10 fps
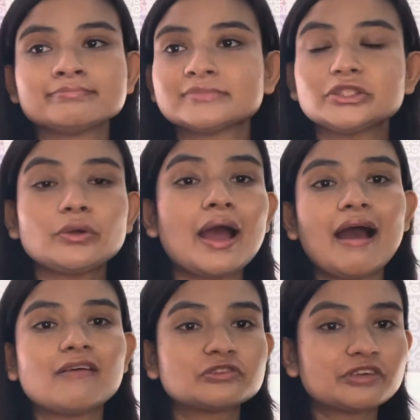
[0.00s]
you know
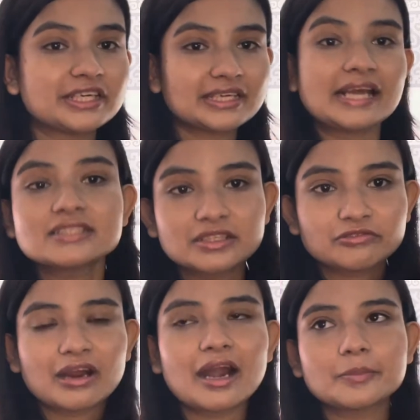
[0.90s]
have a very nice
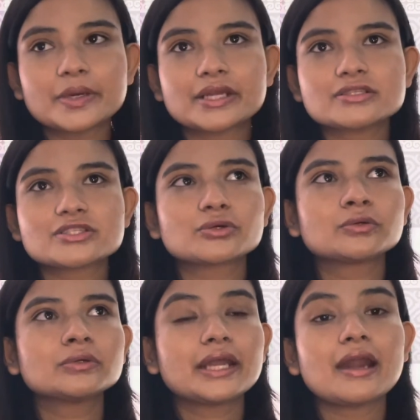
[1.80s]
environment
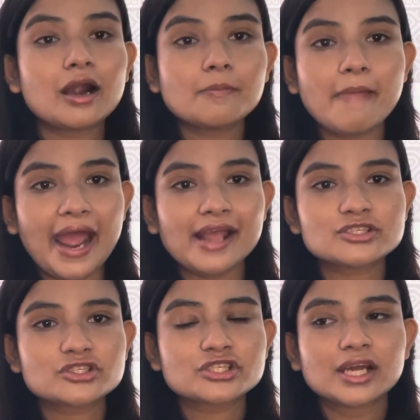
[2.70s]
so in our
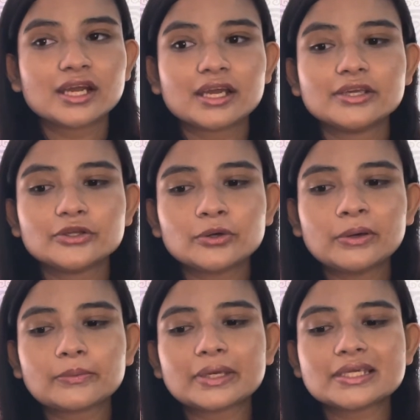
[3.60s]
batch you
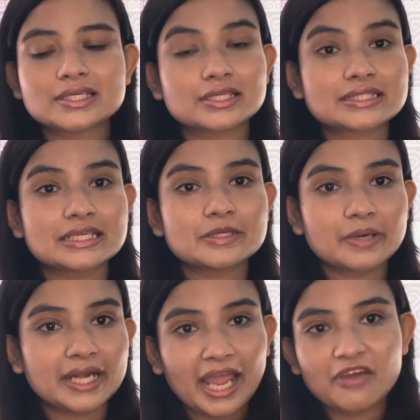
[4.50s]
know we
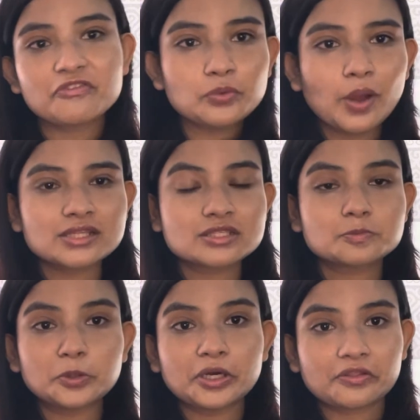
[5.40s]
celebrate everyone's
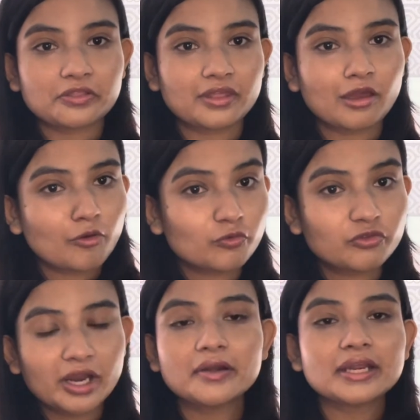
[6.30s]
birthday
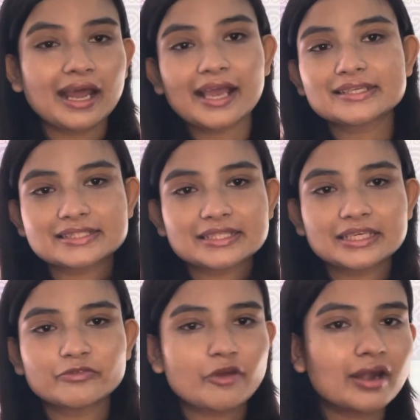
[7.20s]
very
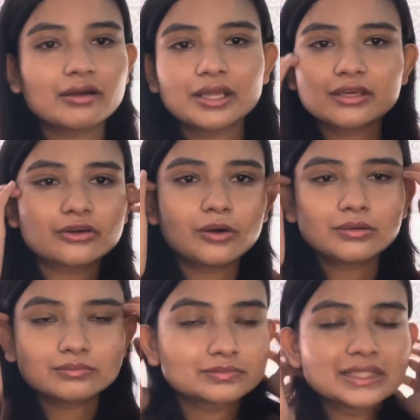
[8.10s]
nicely very you
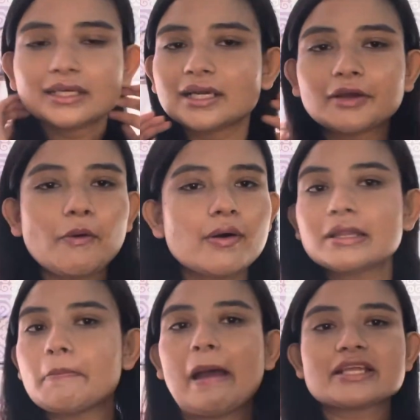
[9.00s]
know like all
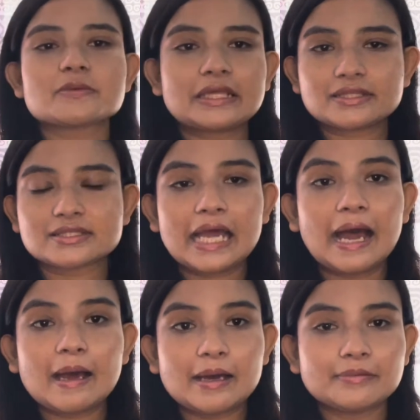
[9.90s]
the batchmates
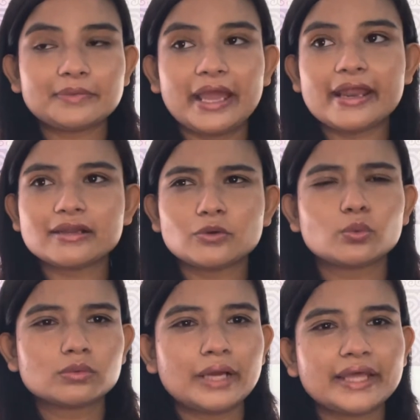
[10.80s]
come and
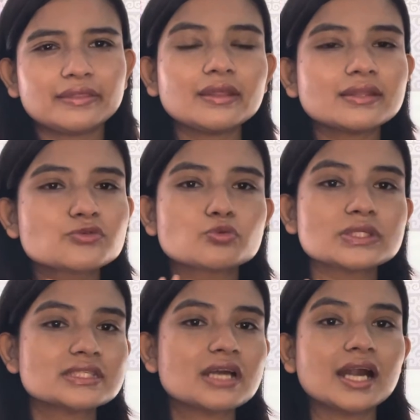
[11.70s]
i think this was
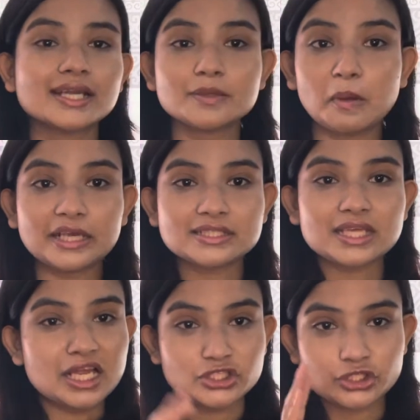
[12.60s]
started by
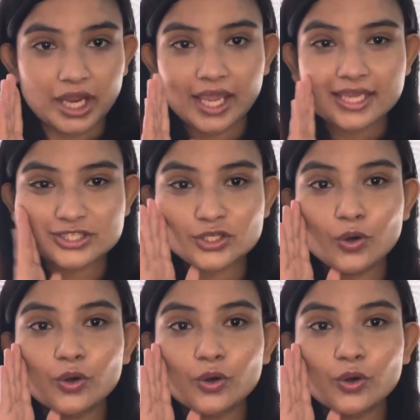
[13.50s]
sanjay so